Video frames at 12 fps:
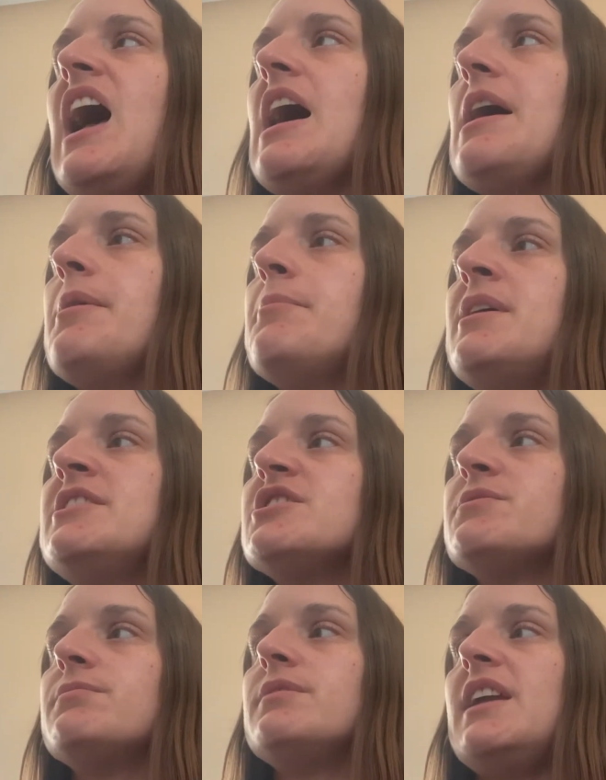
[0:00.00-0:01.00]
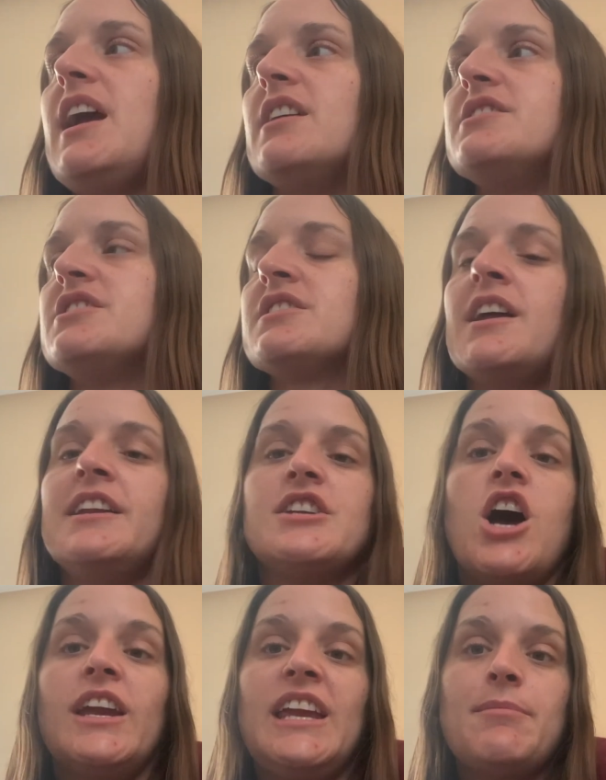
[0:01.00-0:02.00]
And just kind of
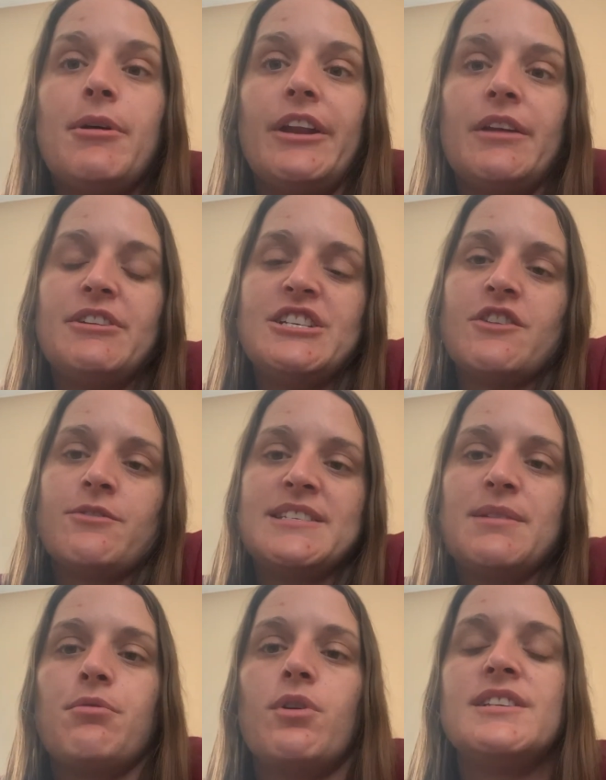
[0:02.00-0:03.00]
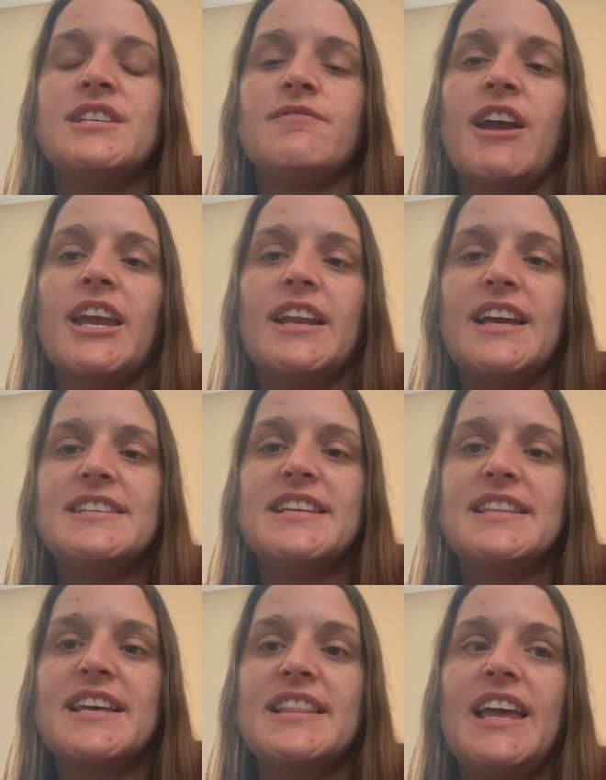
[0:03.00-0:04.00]
talking about it and reaching out for my supports and
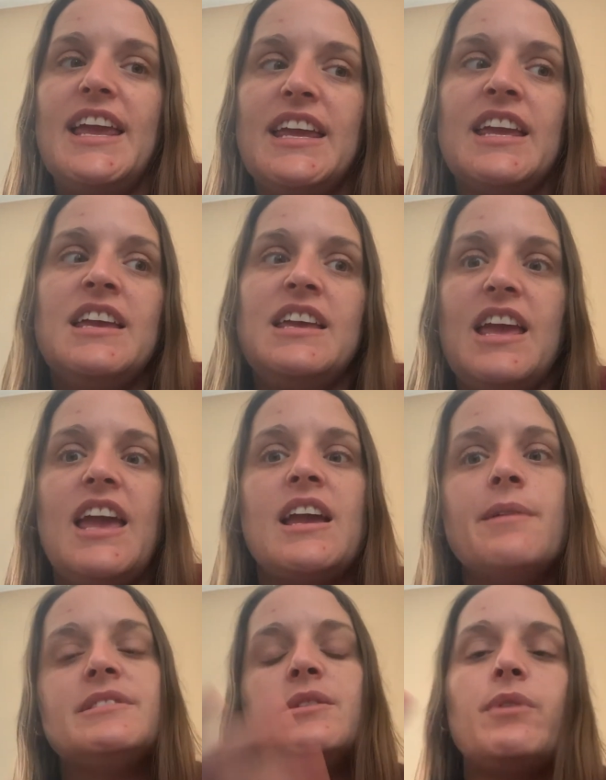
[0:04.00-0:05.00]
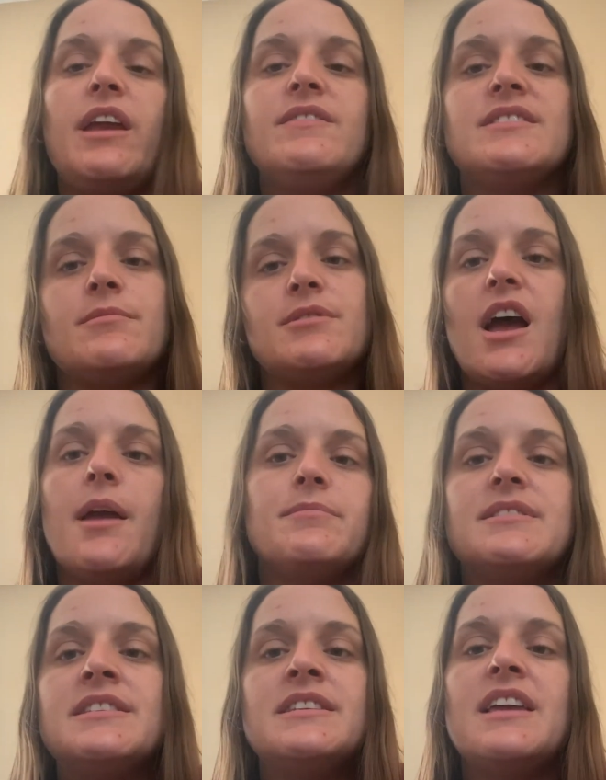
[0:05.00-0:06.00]
recognizing that, like, it comes in waves
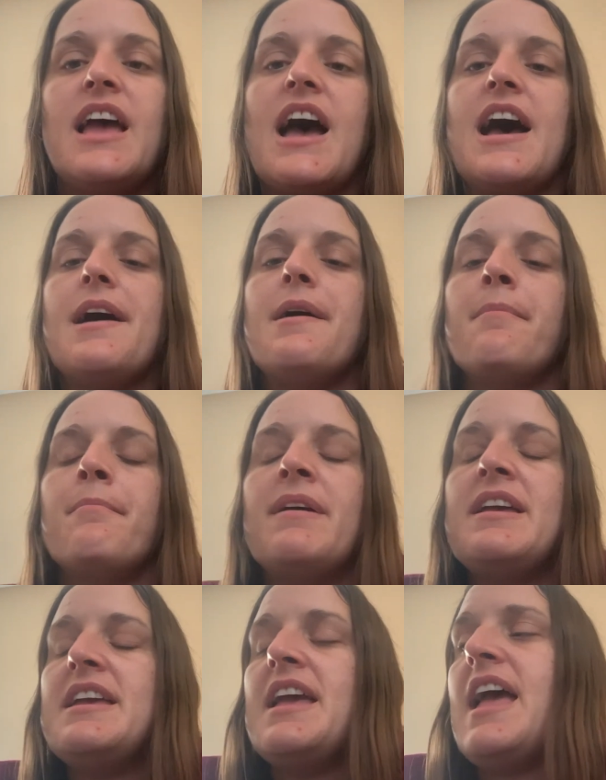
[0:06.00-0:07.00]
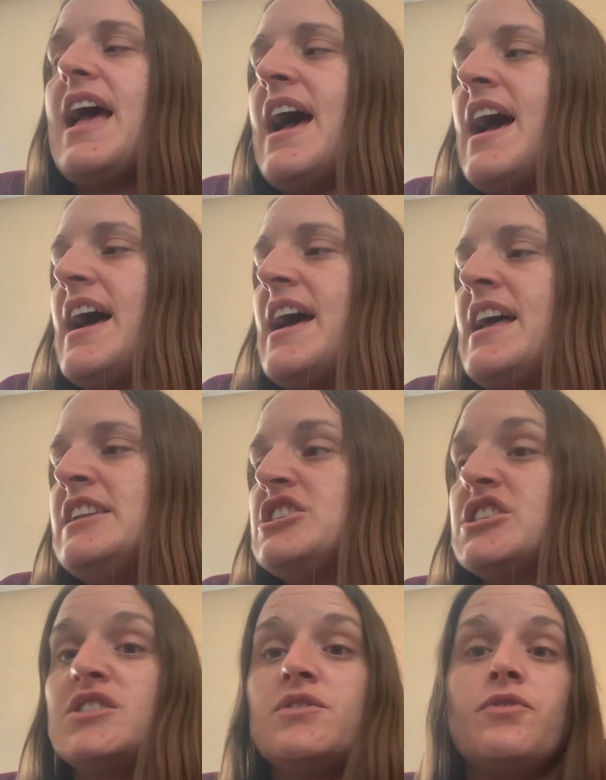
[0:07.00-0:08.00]
sometimes. And
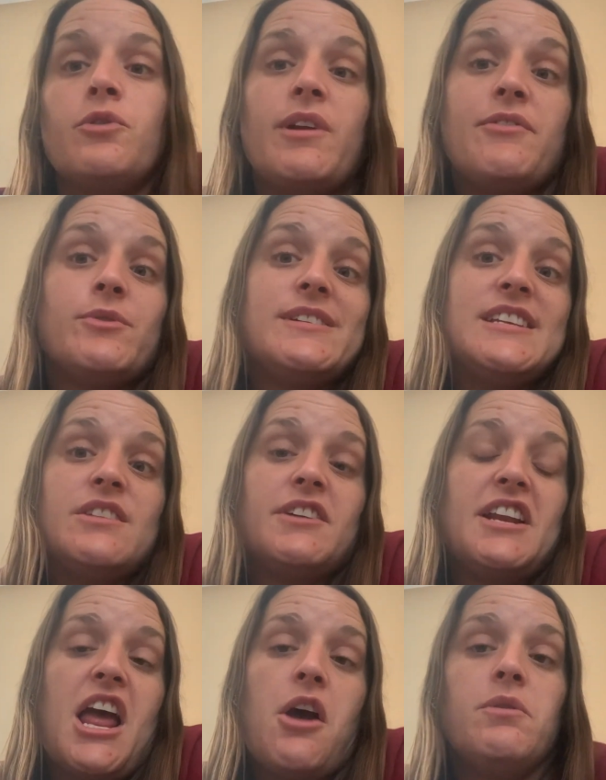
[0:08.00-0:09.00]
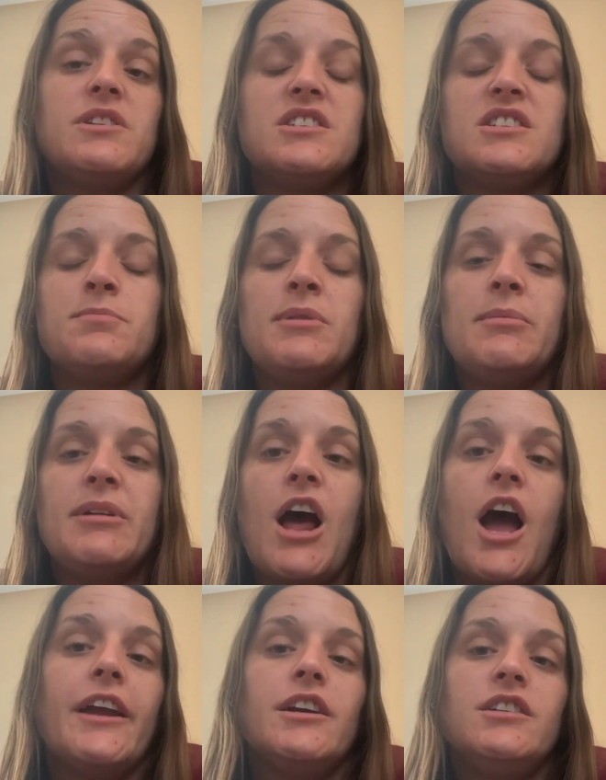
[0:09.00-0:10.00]
just for whatever reason right now, it's just been a bit
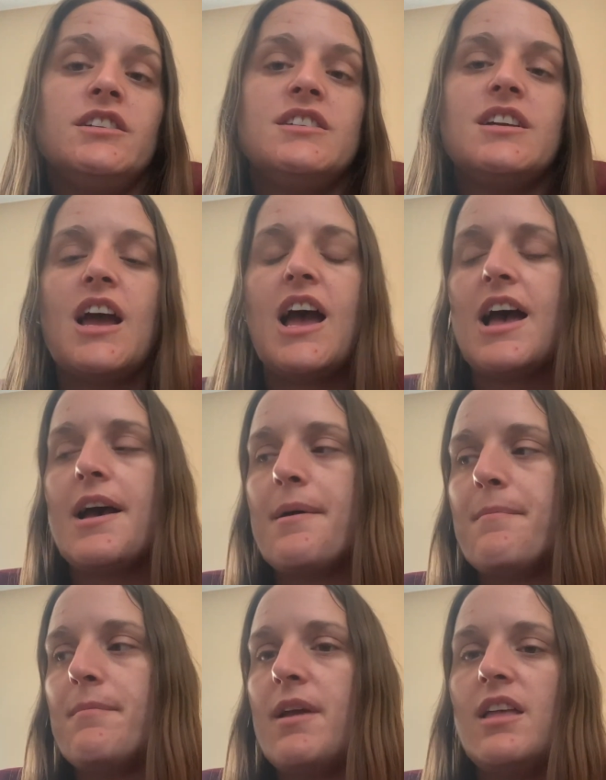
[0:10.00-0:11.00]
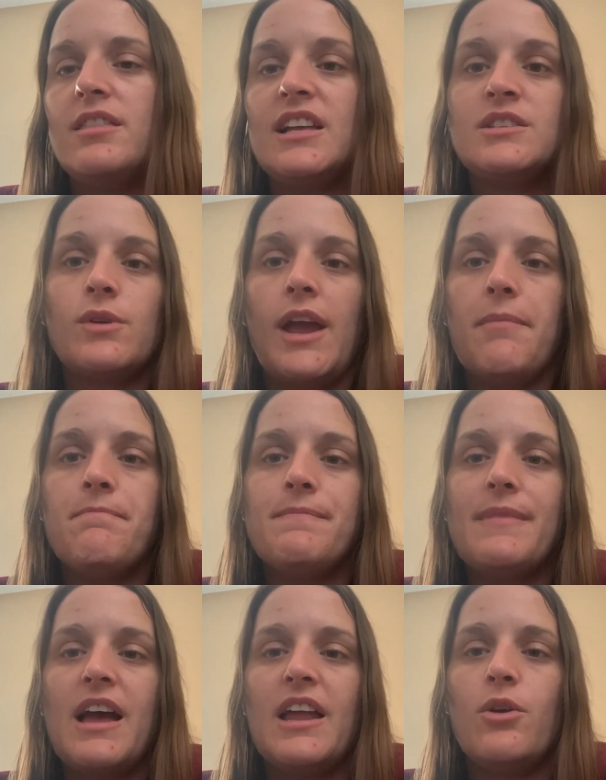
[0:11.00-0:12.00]
higher. And that's okay.
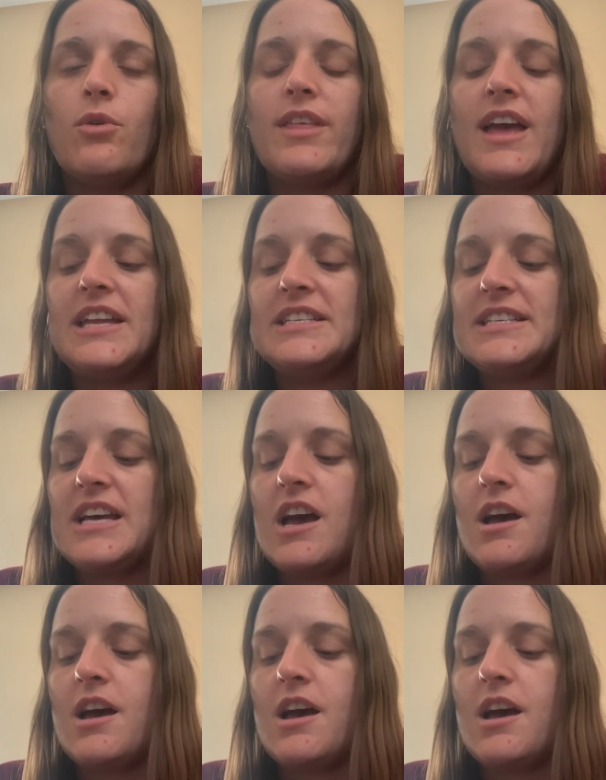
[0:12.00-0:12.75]
I know that